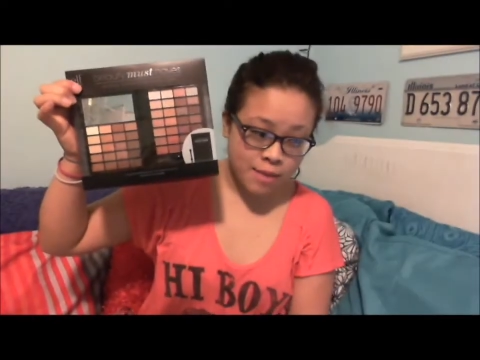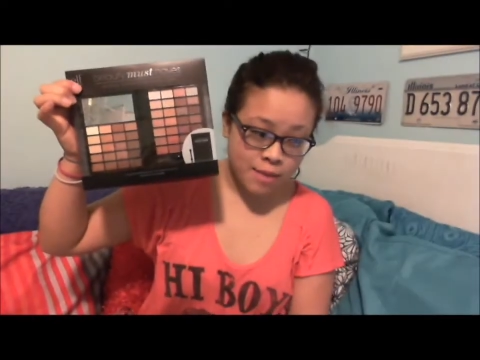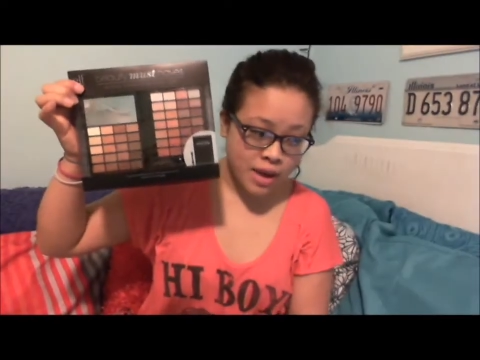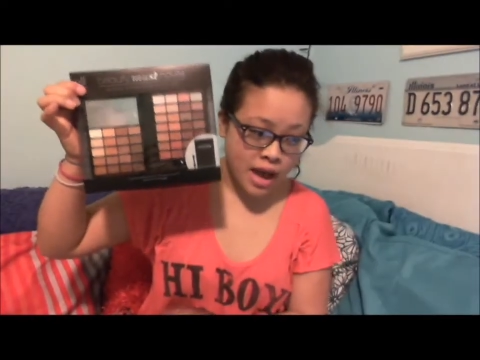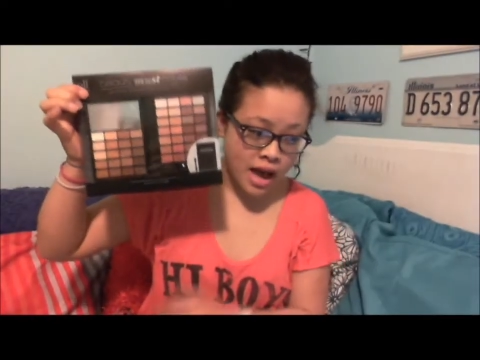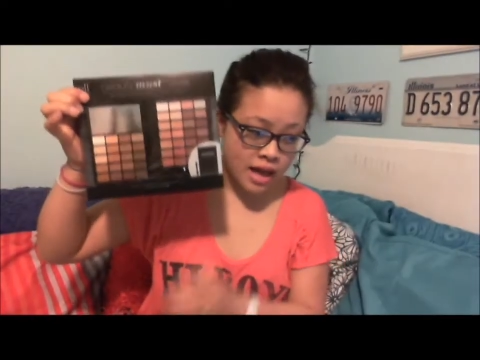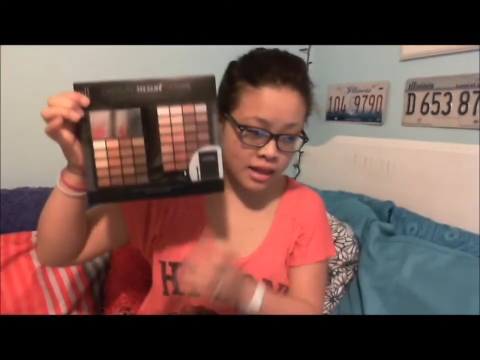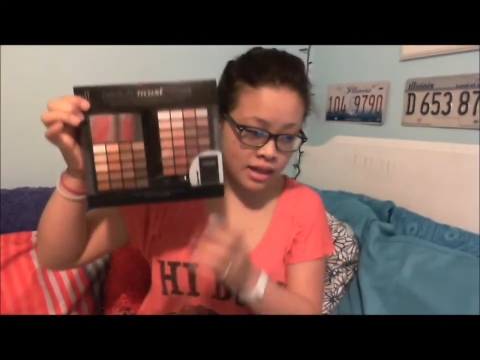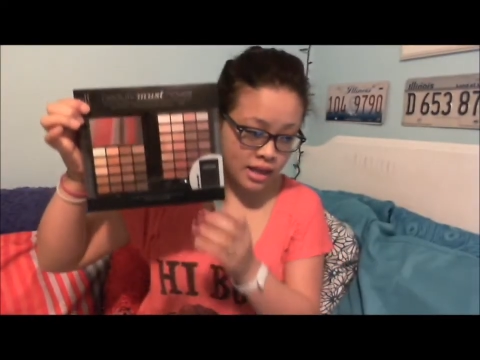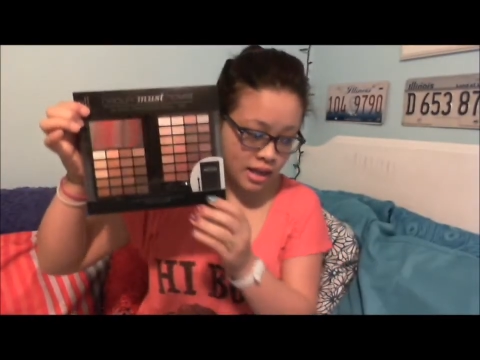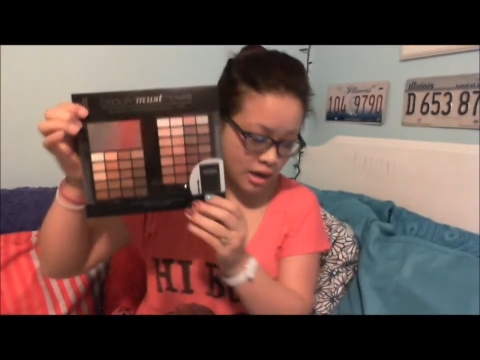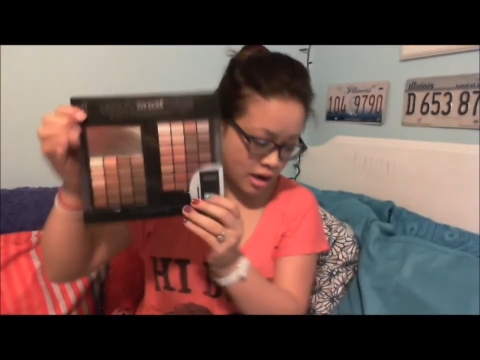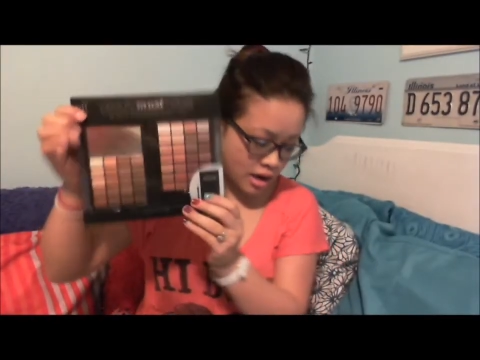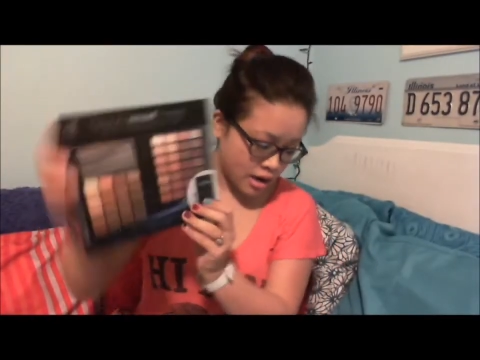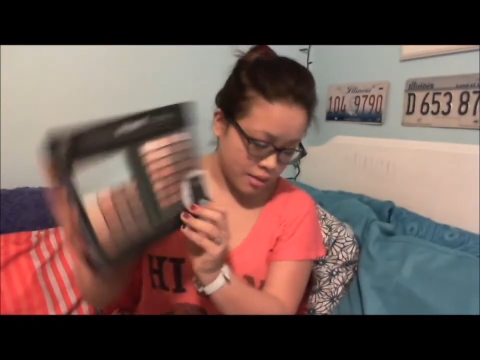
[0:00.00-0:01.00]
palette.
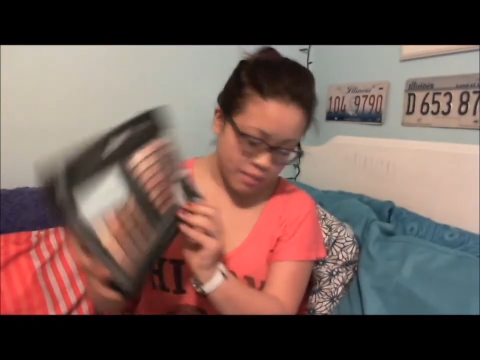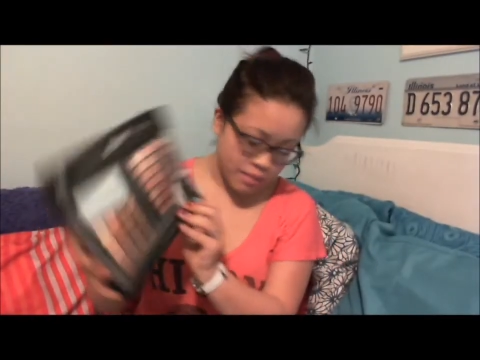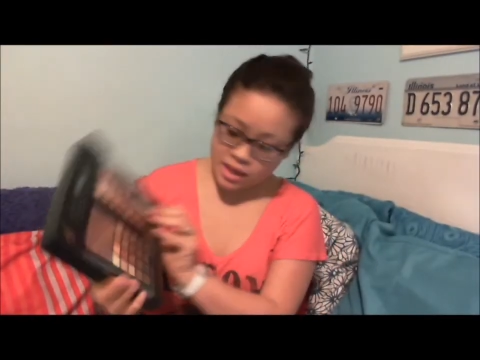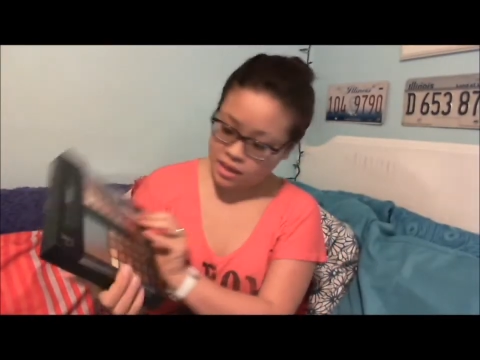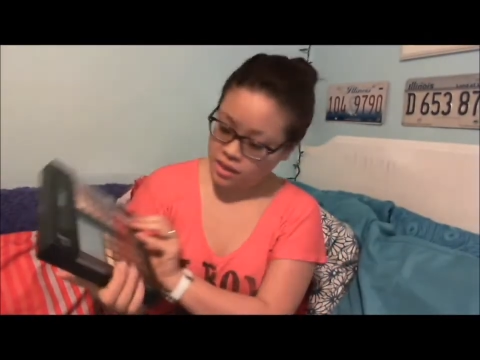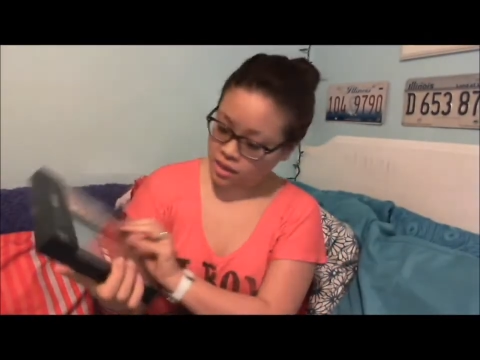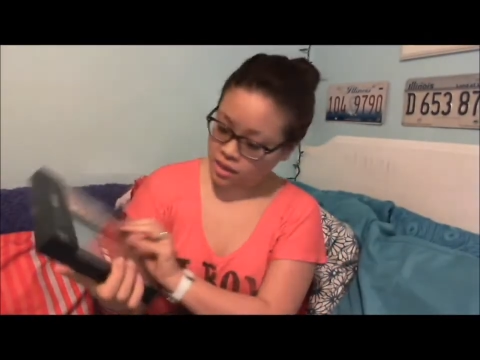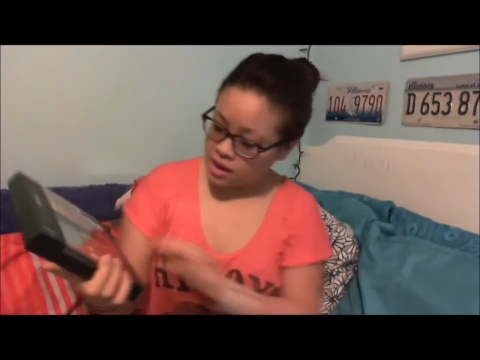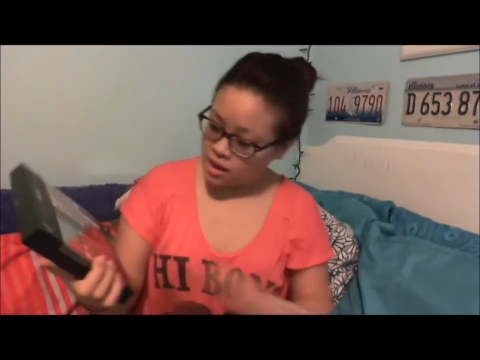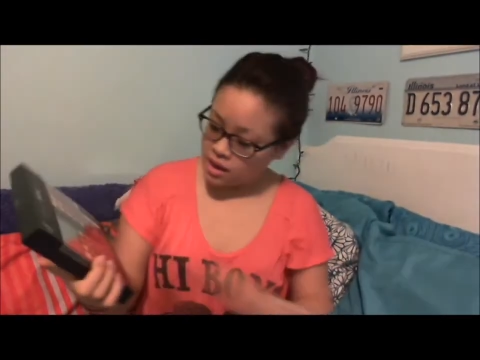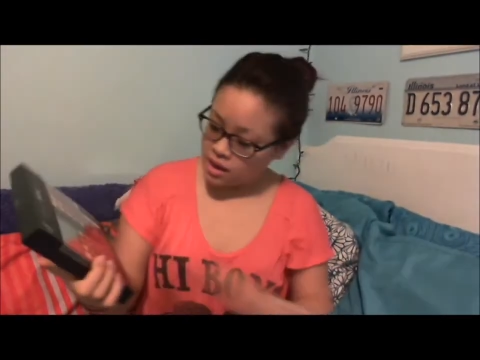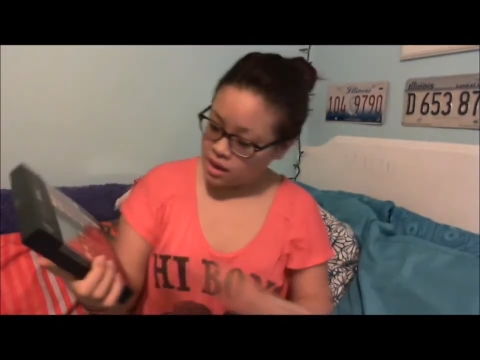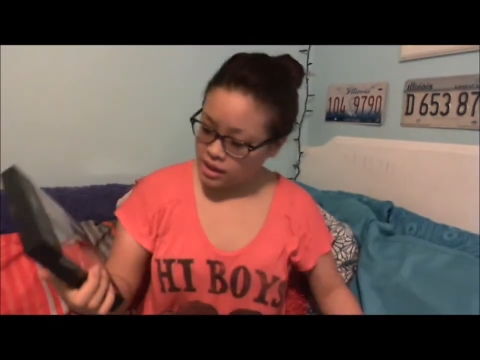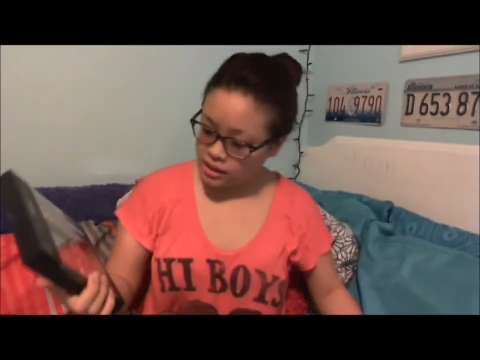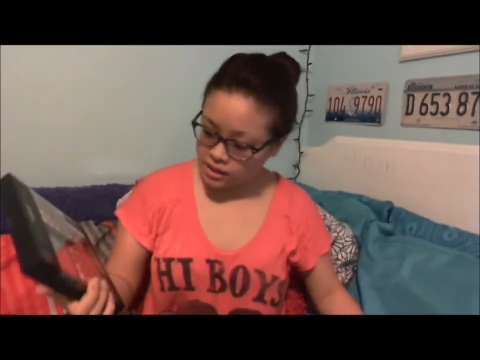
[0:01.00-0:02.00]

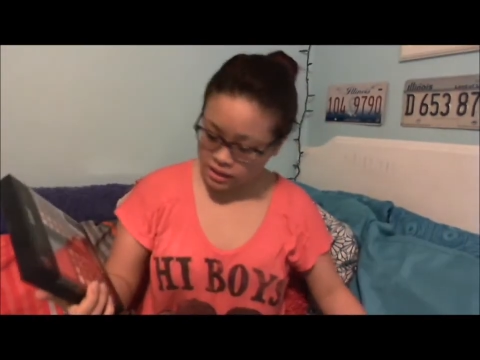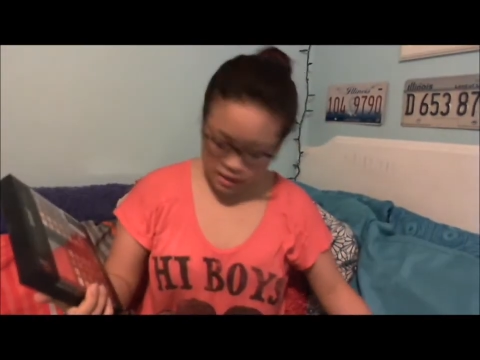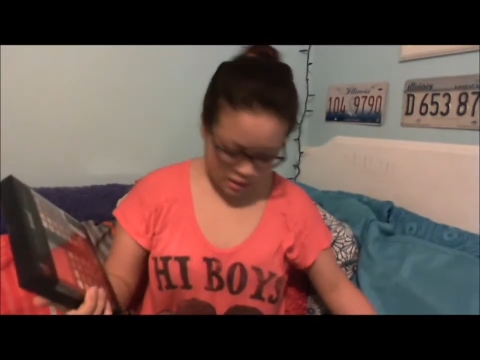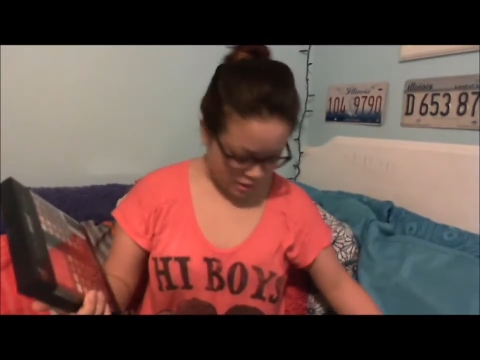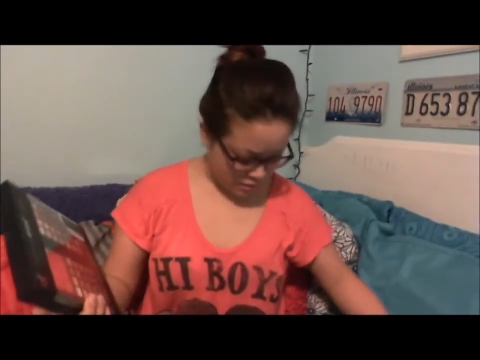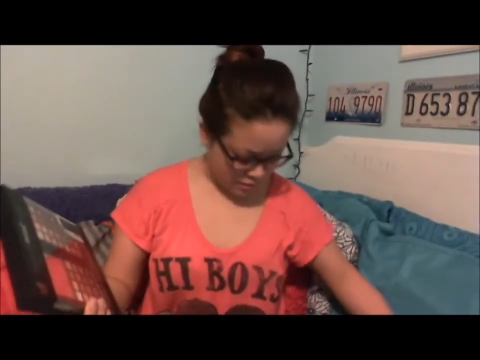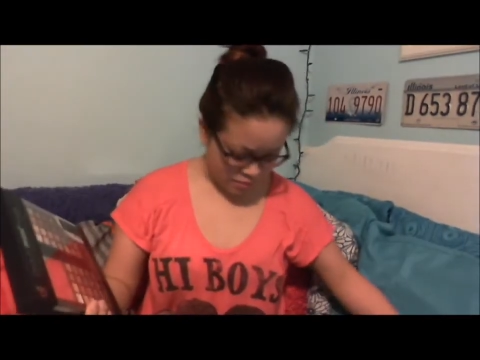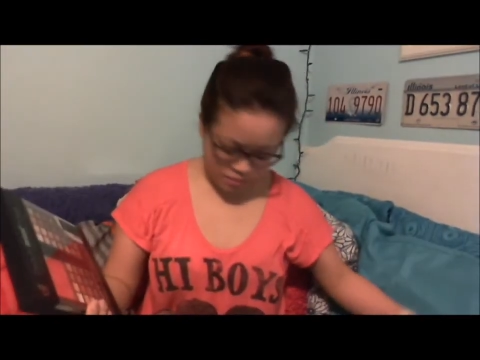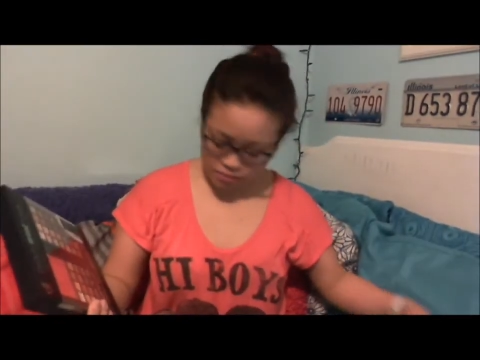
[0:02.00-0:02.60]
This is,